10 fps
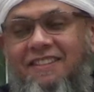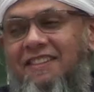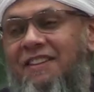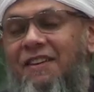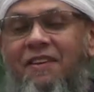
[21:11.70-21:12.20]

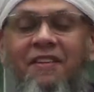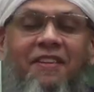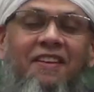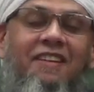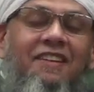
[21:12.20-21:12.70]

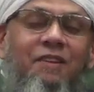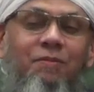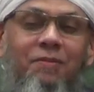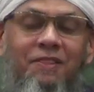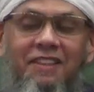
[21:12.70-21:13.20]

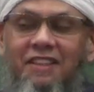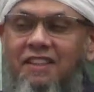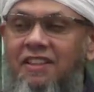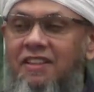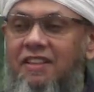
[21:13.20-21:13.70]

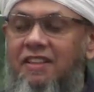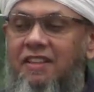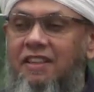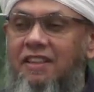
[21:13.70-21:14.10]
No one is speaking in this clip.